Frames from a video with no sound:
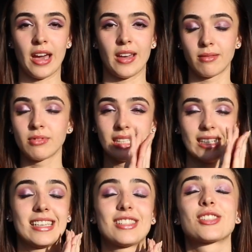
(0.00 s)
really,
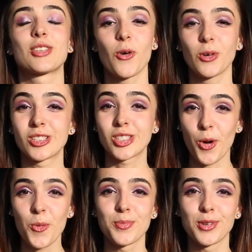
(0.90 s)
it's
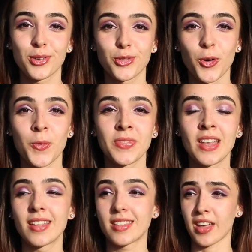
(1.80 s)
so beautiful.
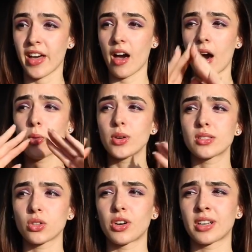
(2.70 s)
They are
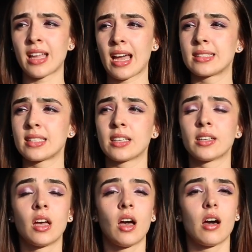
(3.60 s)
always organizing
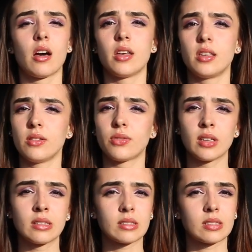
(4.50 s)

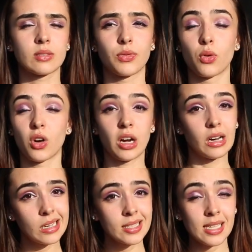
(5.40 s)
events for
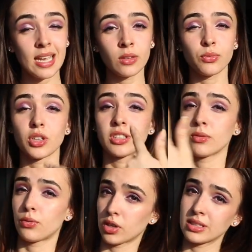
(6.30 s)
us and
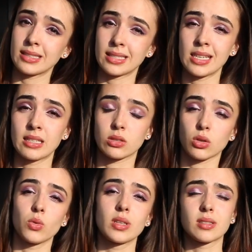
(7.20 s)
for the city,
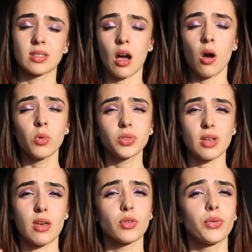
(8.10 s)
so it's almost
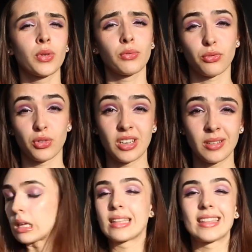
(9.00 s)
everything
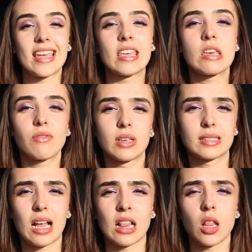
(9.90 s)
free. They give
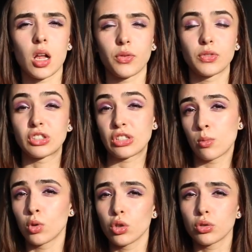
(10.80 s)
us a lot of
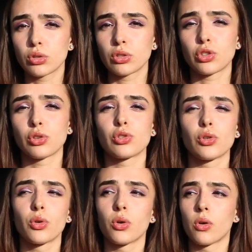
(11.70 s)
stimulus to
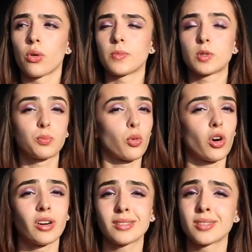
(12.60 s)
do
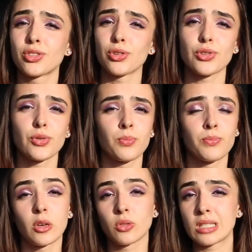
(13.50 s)
sports, to do
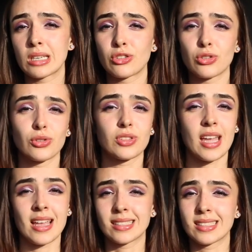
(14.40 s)
music, to do
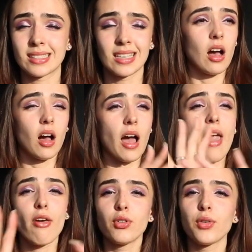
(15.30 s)
dance,
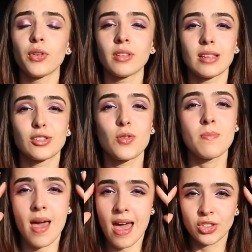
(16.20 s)
everything that you
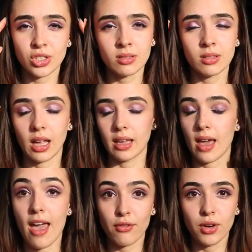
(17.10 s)
imagine, like
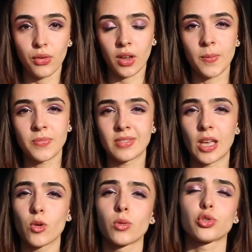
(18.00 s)
everything. They
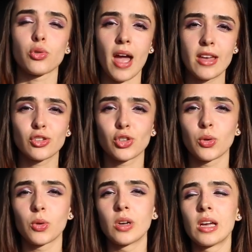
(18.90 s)
will try
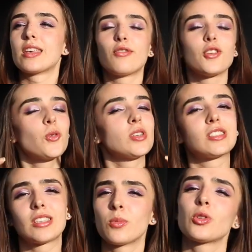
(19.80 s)
to give you a
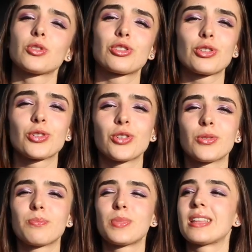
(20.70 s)
stimulus to
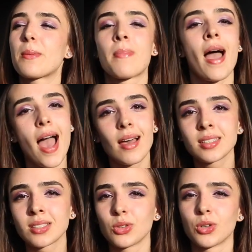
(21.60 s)
be the
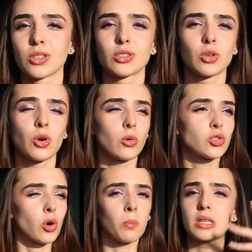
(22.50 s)
best or to go
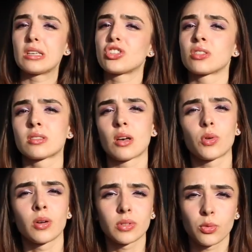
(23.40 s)
to competitions
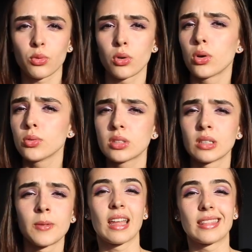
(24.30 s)
around the world.
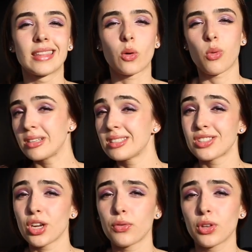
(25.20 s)
The
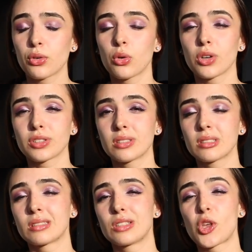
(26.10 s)
quantity of the
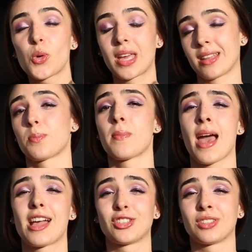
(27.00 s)
courses, you can't
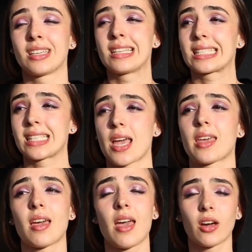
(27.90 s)
imagine. It's
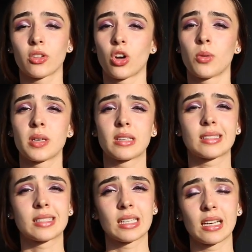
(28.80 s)
like economics